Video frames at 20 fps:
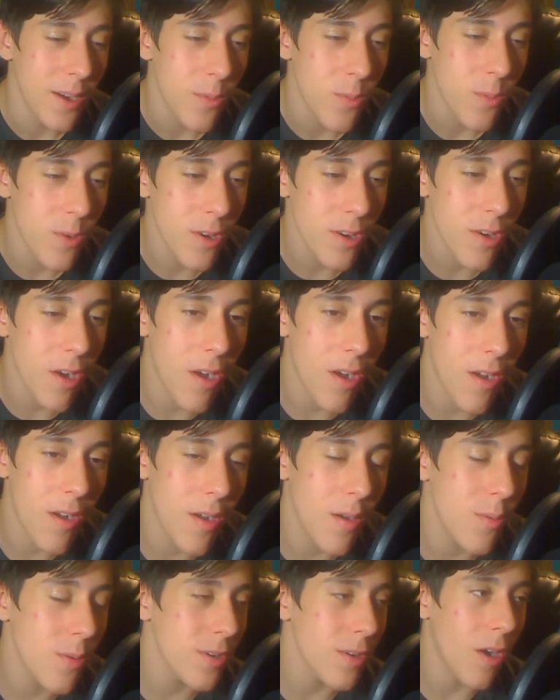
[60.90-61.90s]
we're
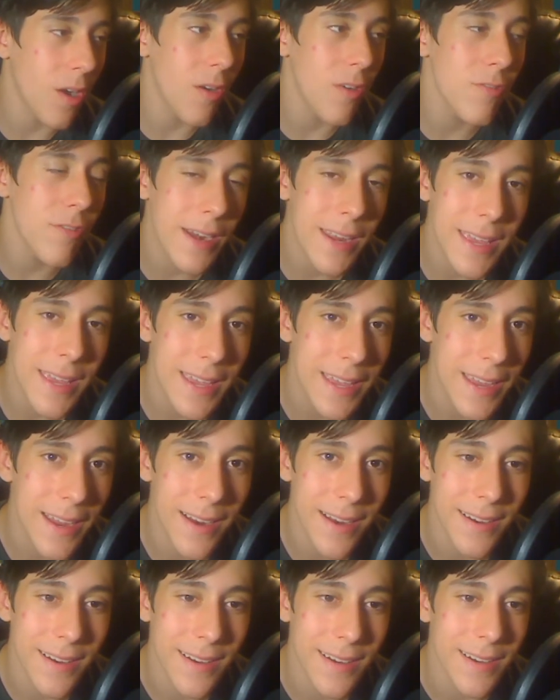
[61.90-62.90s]
already
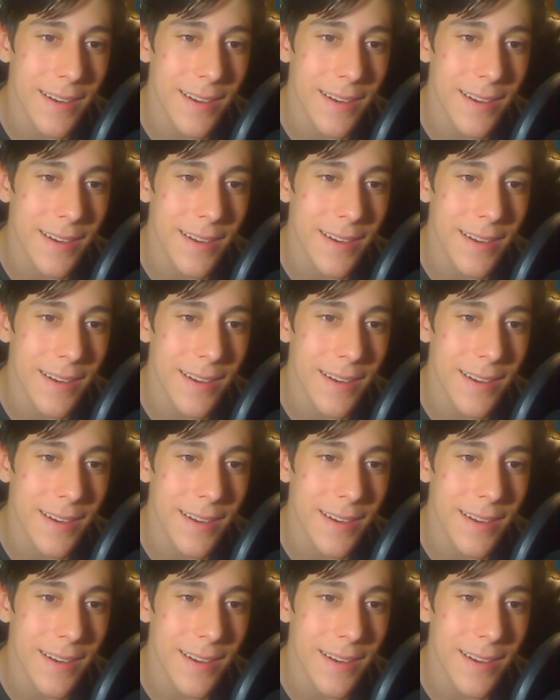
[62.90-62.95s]
here.